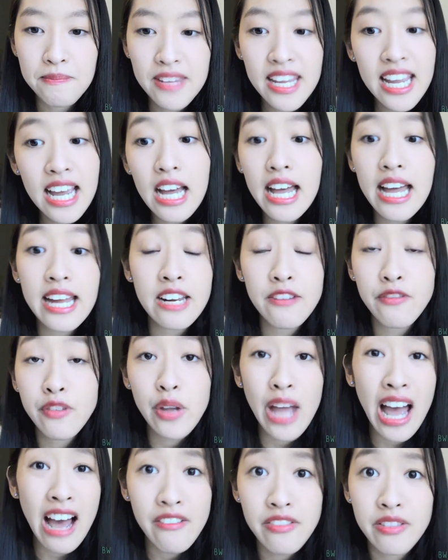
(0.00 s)
yeah, and if
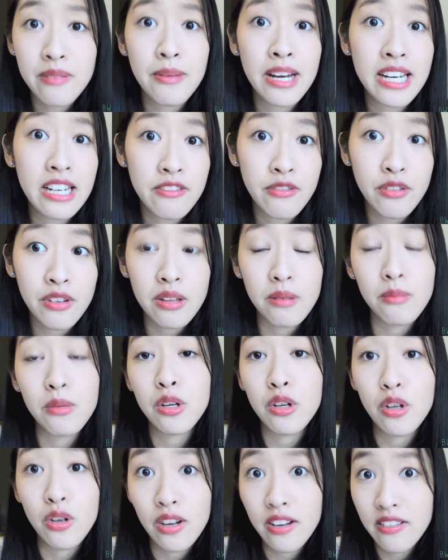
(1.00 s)
you have the money for them,
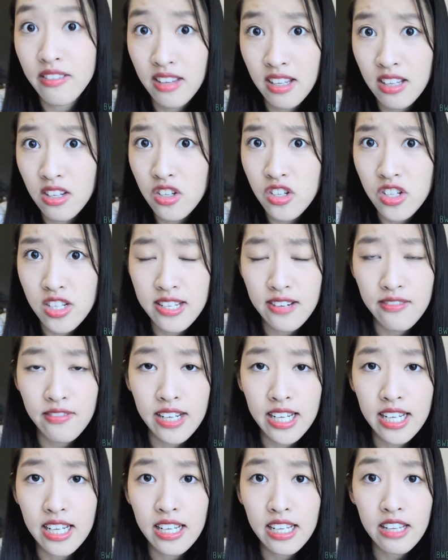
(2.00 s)
I think you should
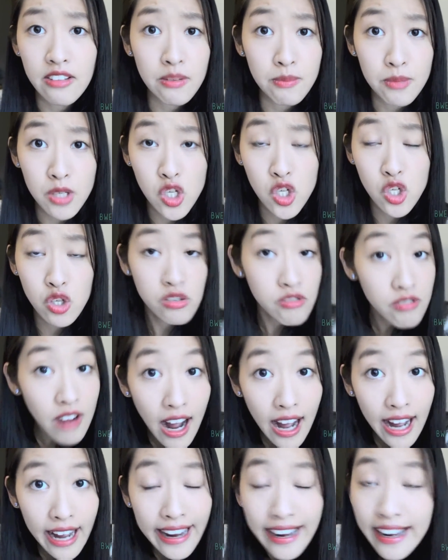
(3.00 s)
definitely give them a
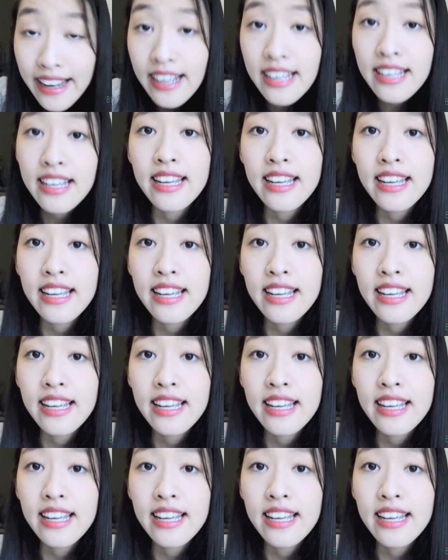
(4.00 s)
try.